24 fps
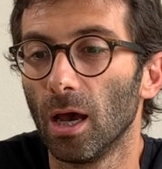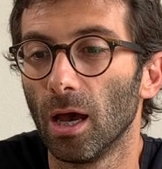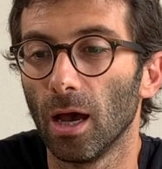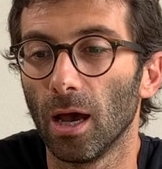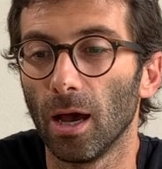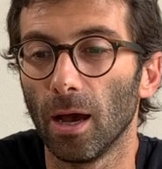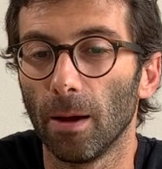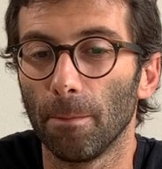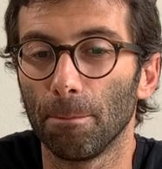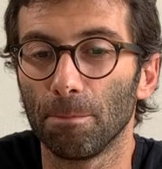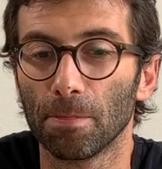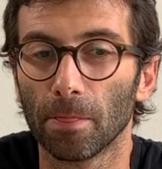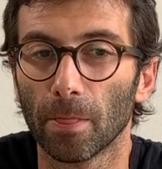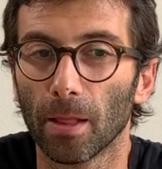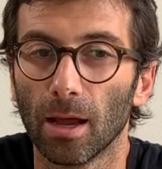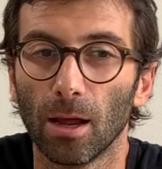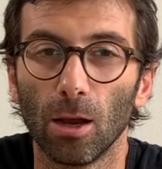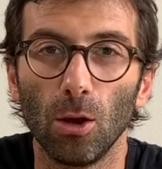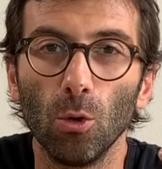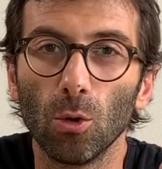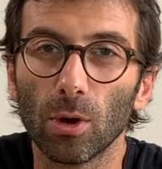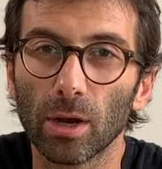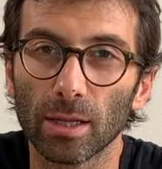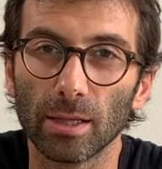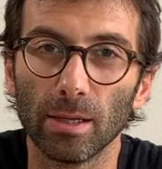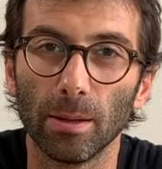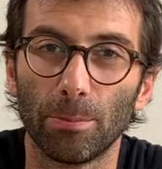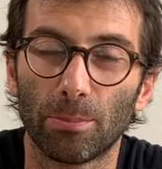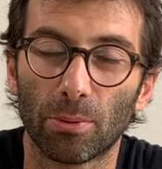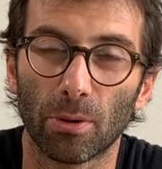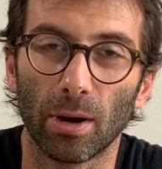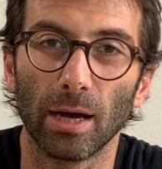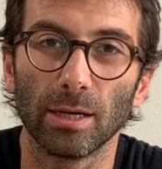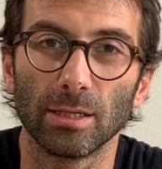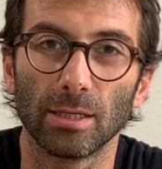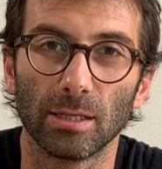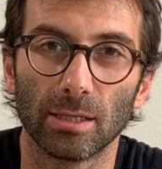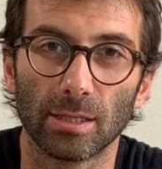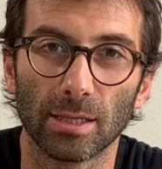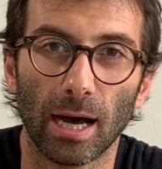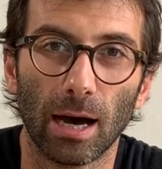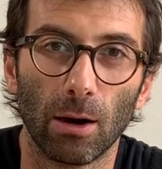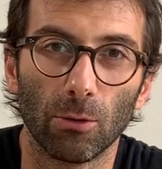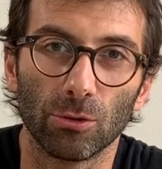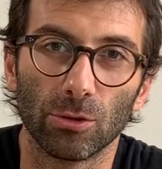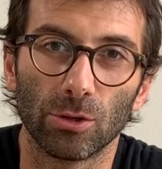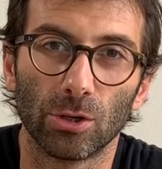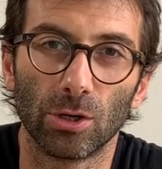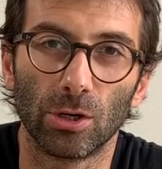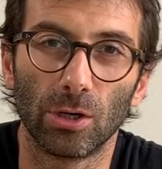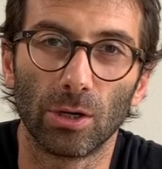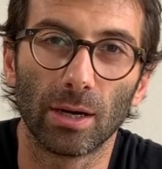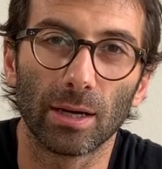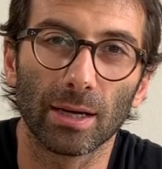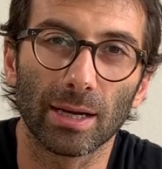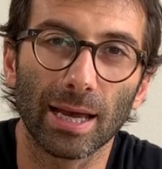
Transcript: Um, look at the prices out there.